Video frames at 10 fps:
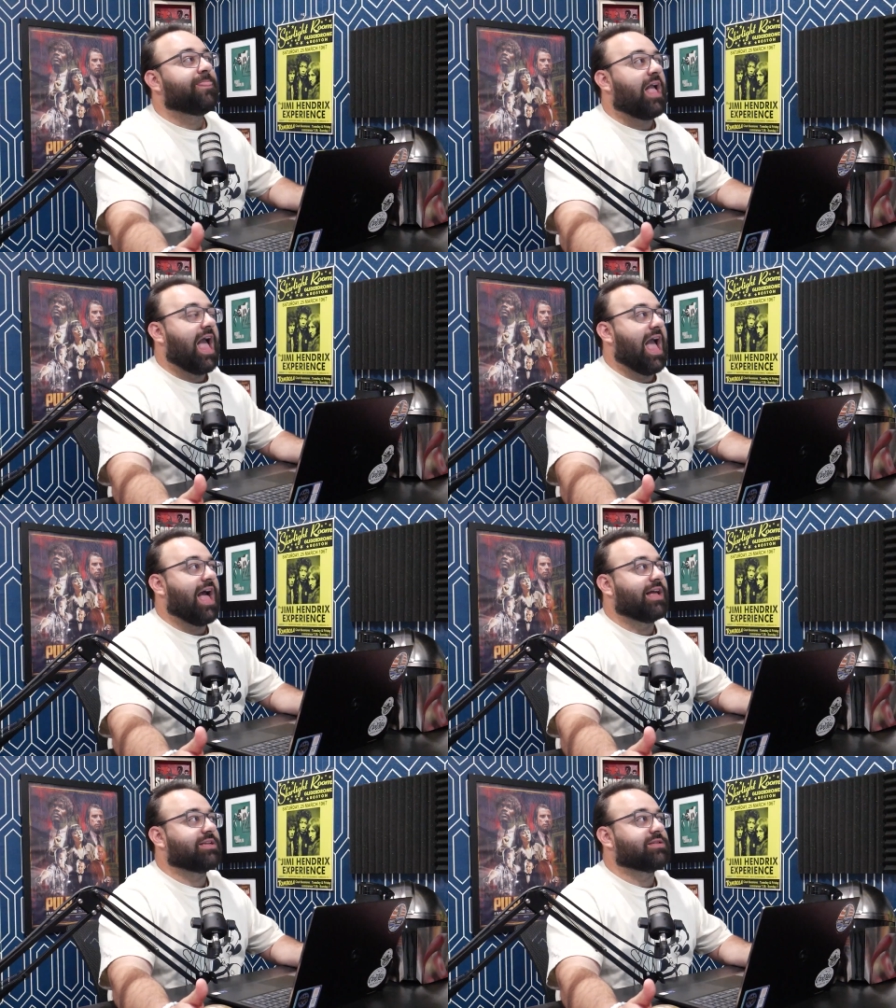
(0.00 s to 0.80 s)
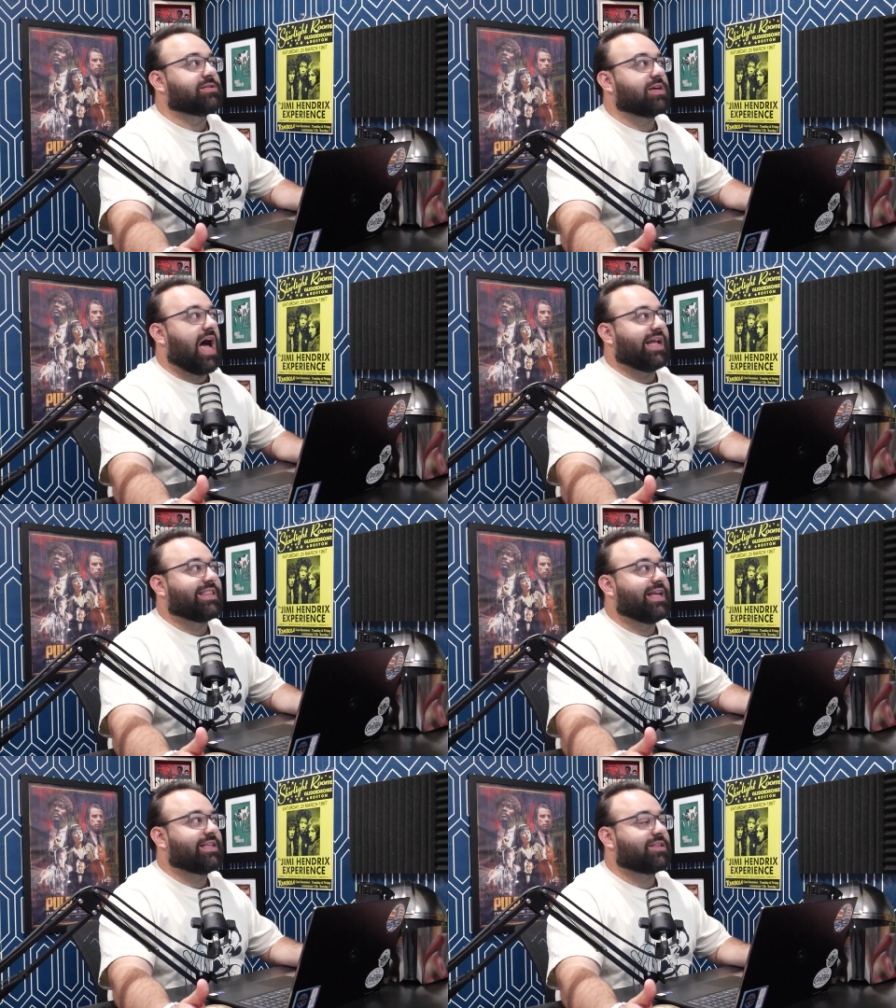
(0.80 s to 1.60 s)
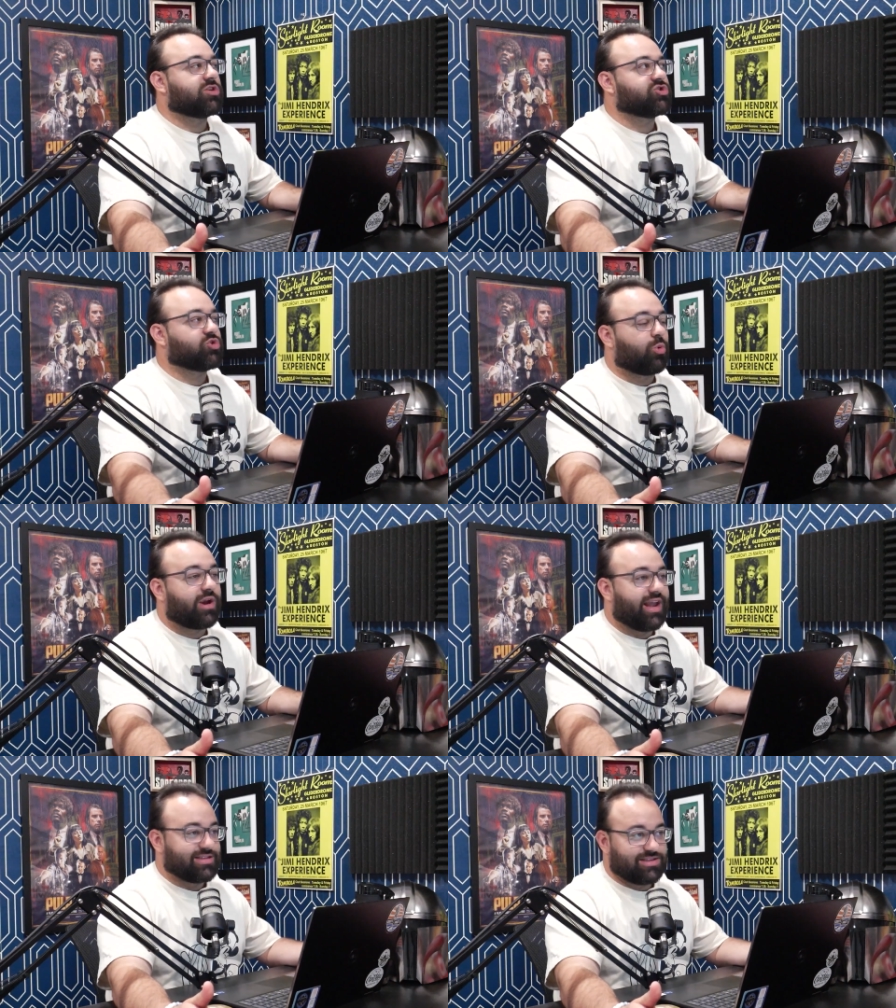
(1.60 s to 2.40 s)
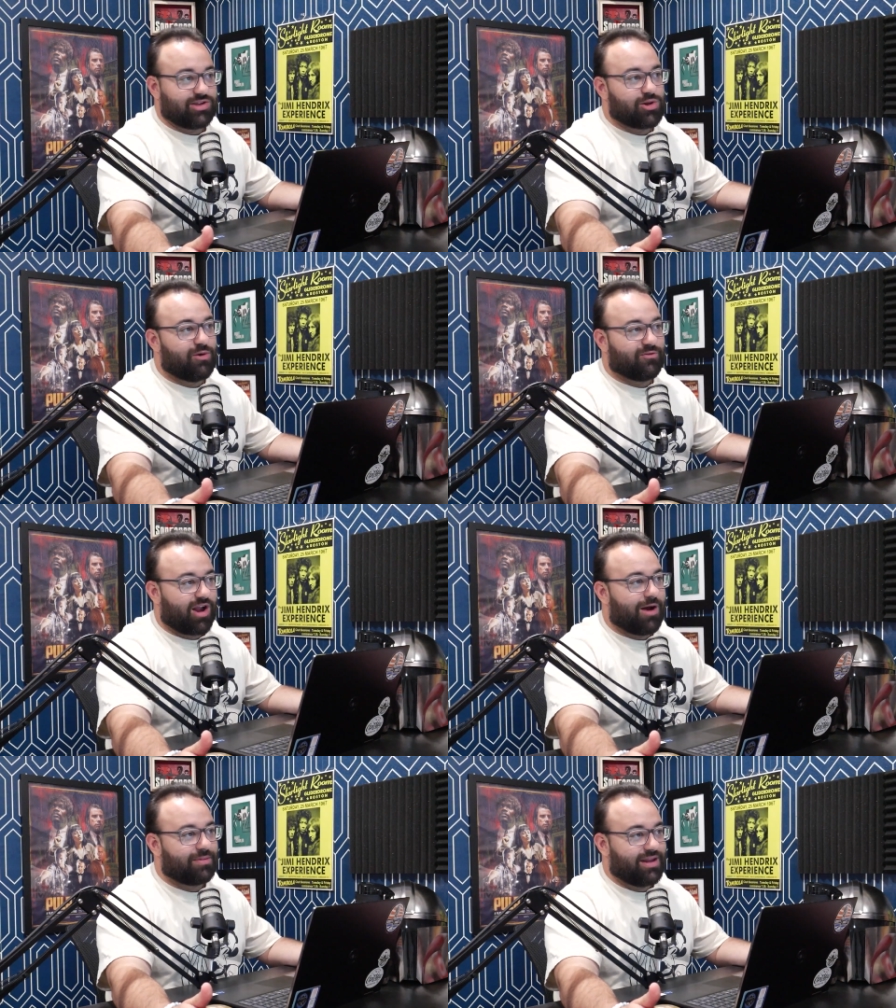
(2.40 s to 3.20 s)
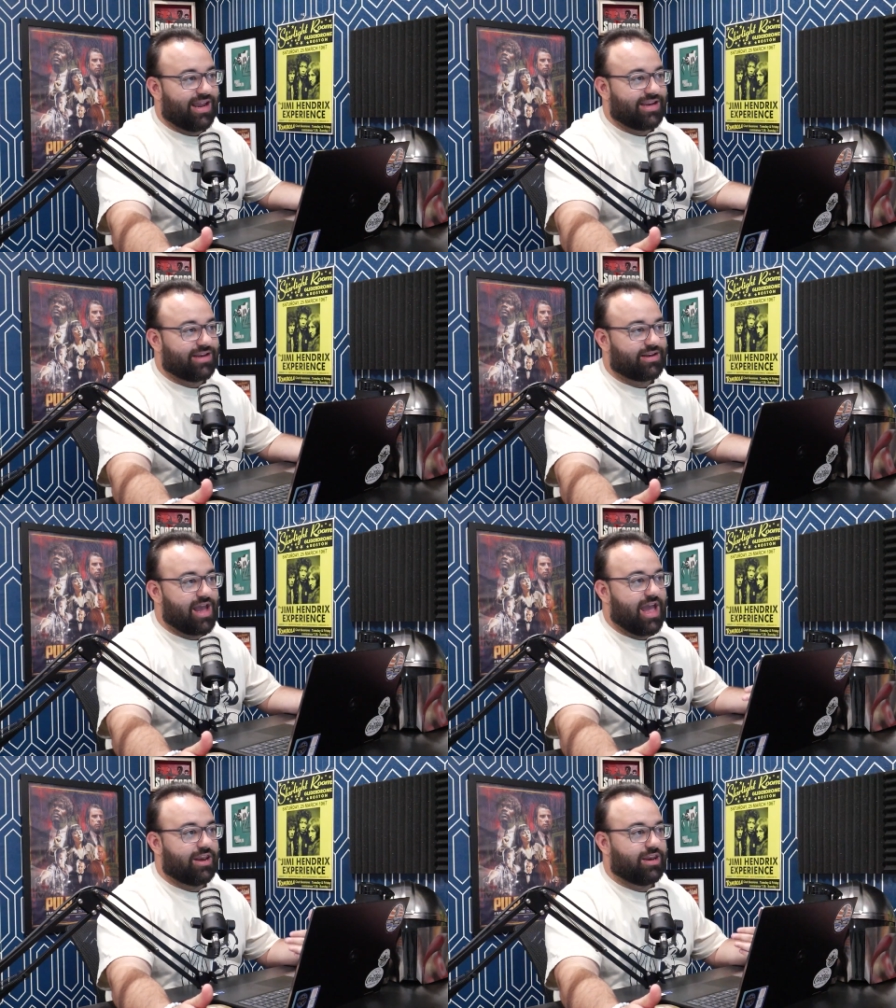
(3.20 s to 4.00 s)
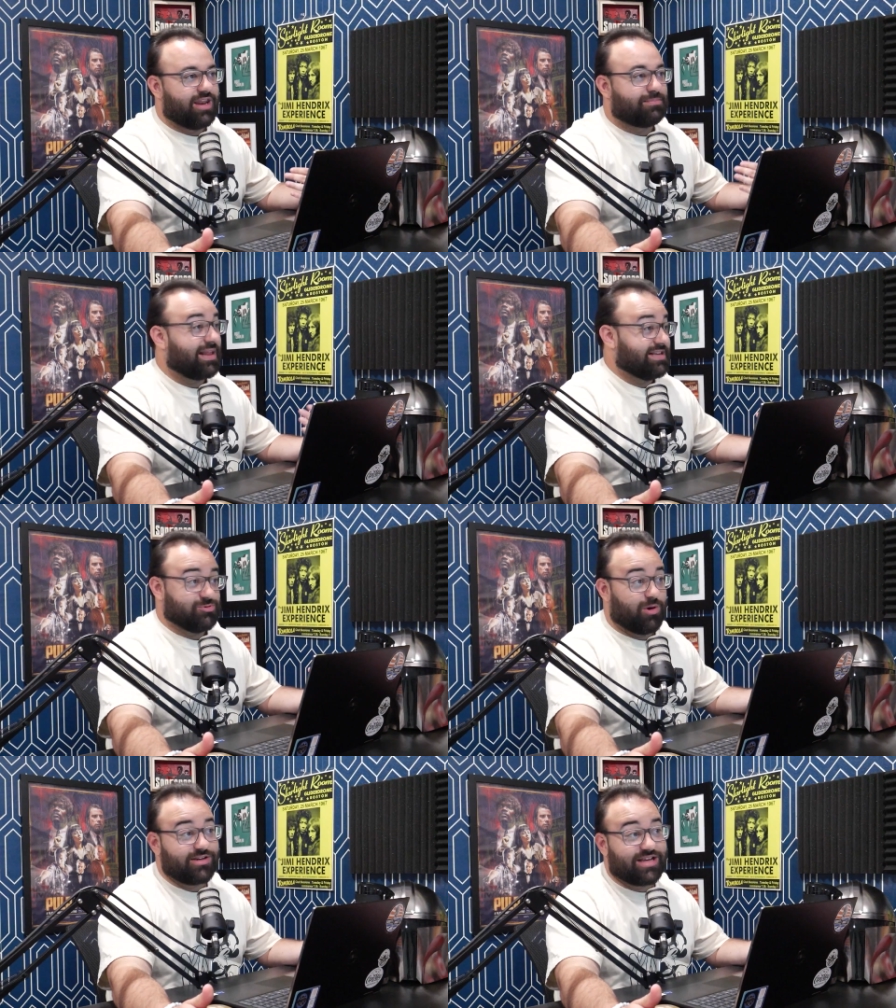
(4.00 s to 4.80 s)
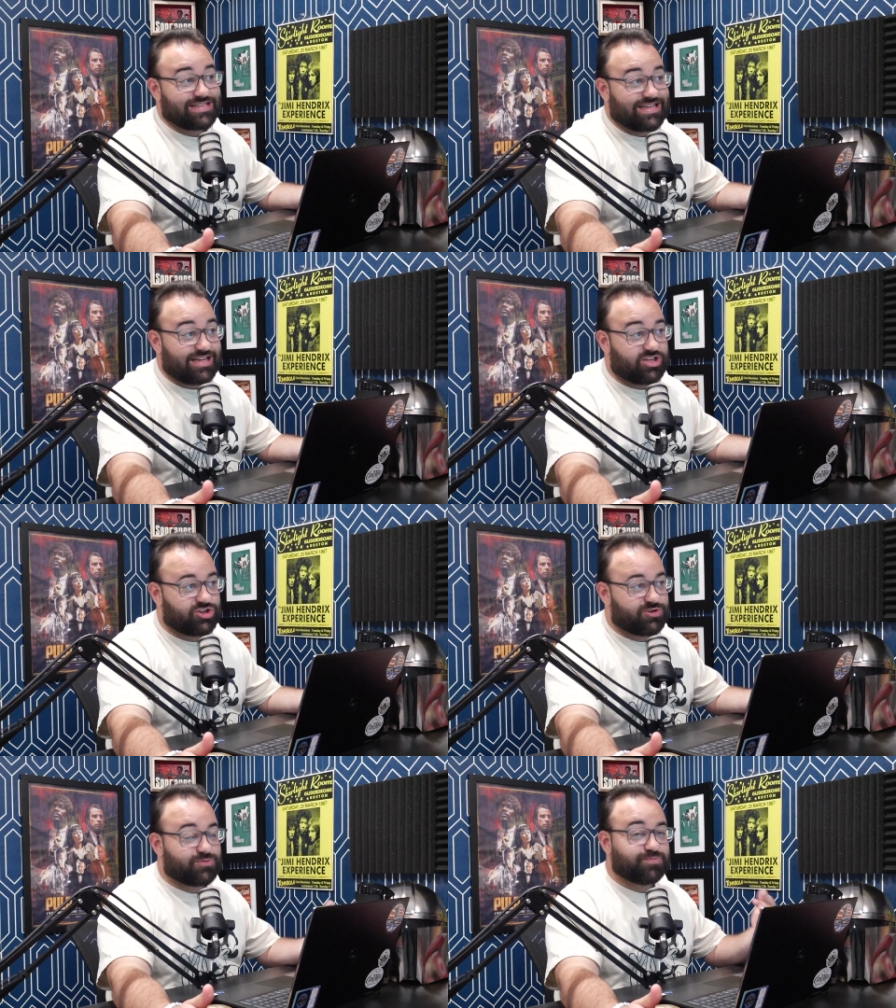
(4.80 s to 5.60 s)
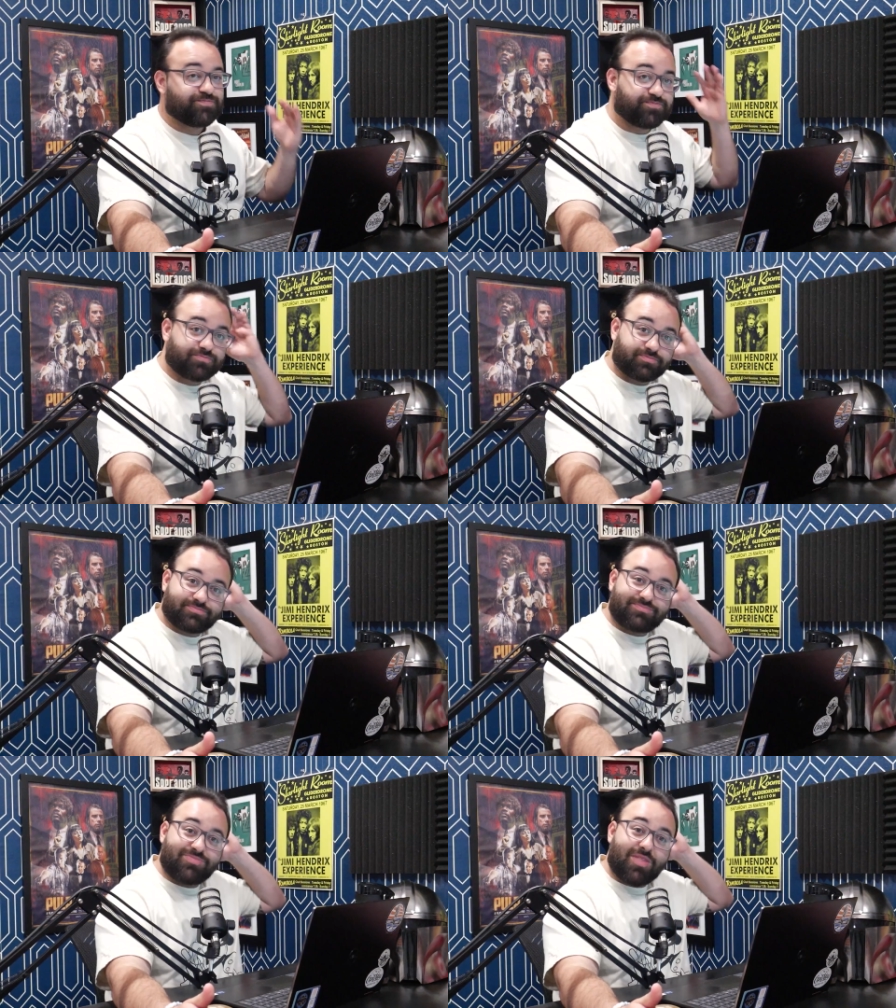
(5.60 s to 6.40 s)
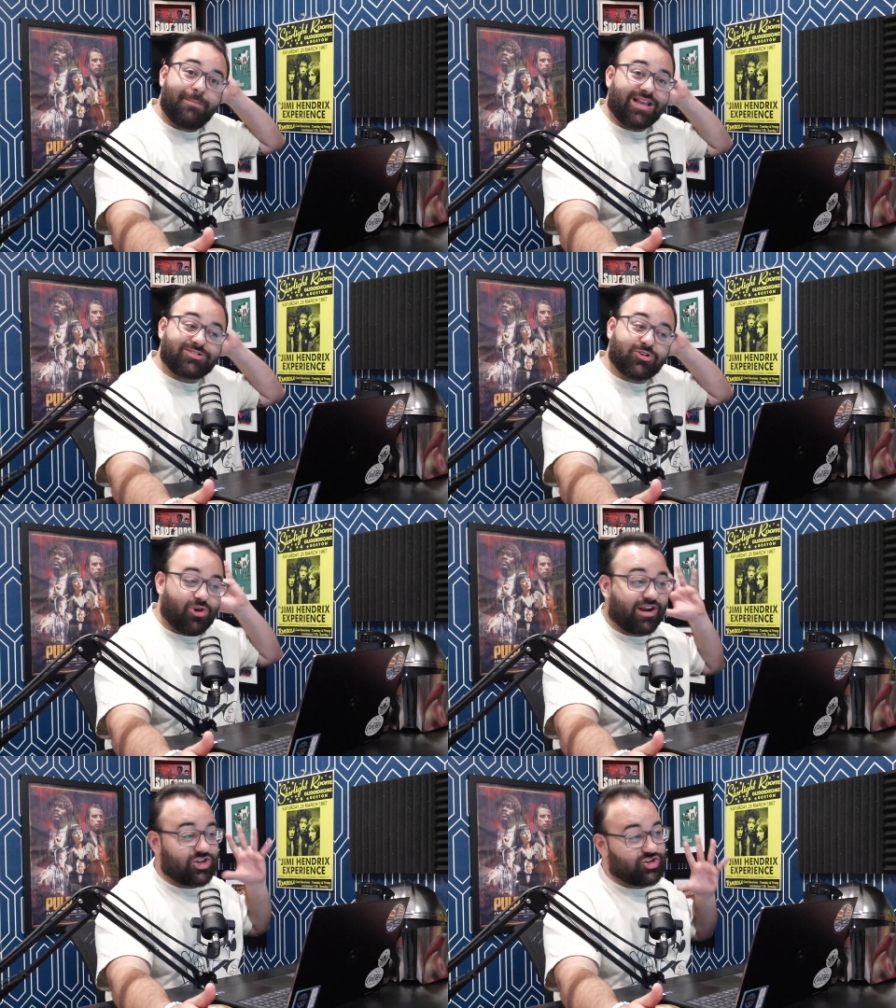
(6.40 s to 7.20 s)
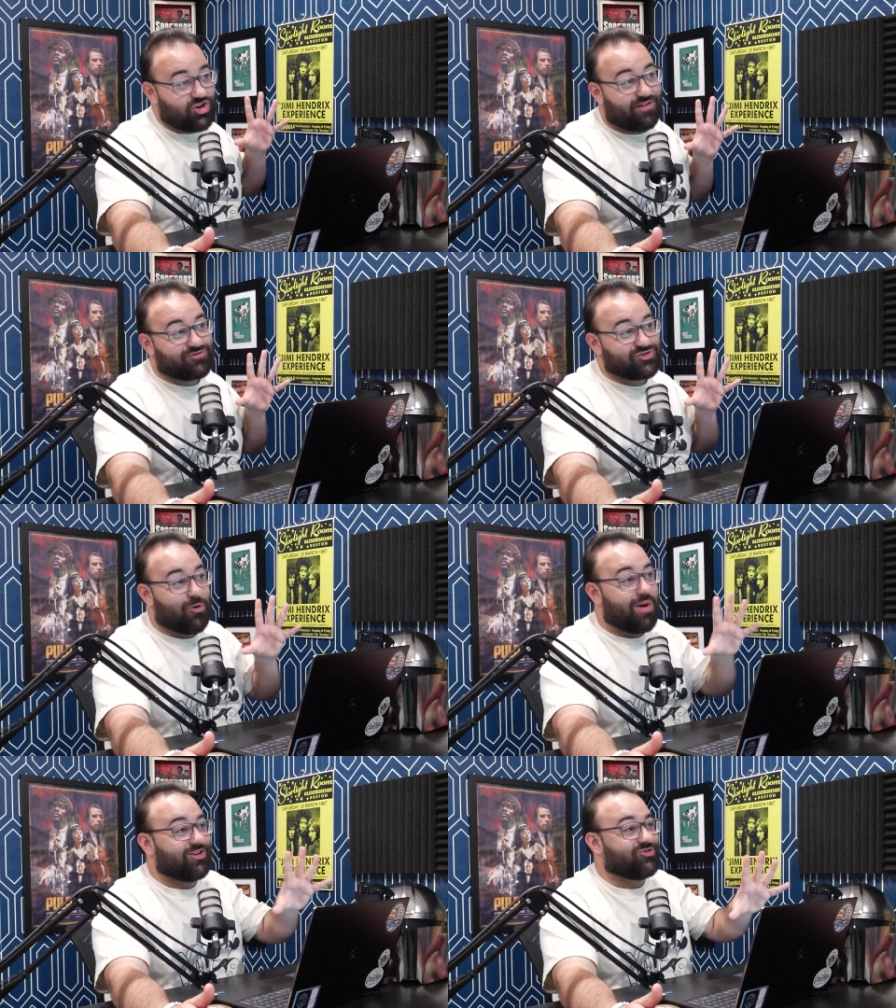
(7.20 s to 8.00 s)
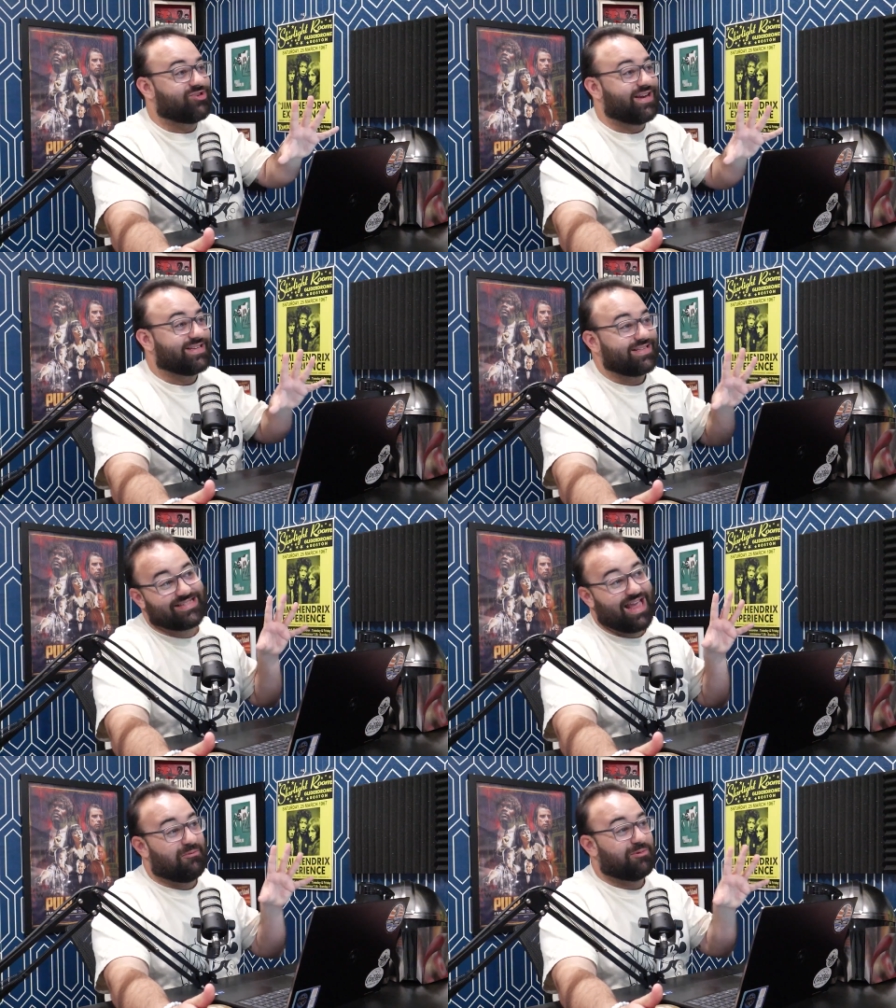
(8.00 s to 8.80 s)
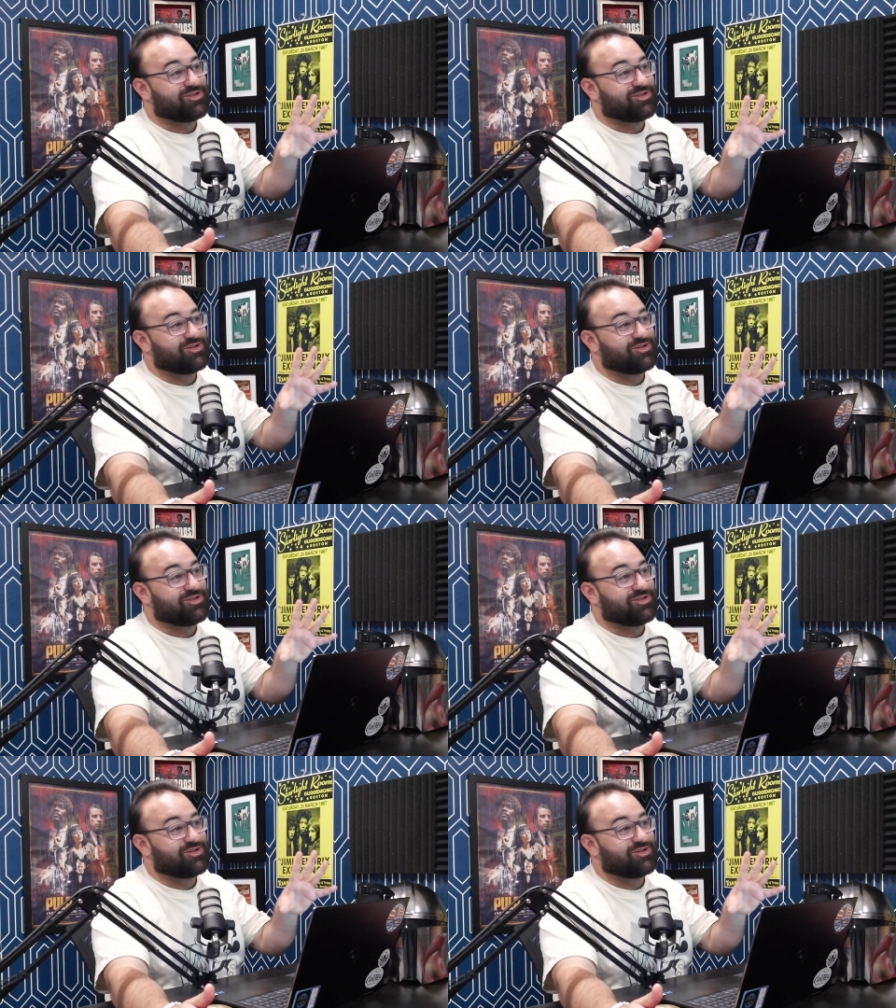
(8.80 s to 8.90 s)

And I think that the story gets a little overcomplicated and in places where it doesn't need to, because they're trying to shove so much into the sandwich,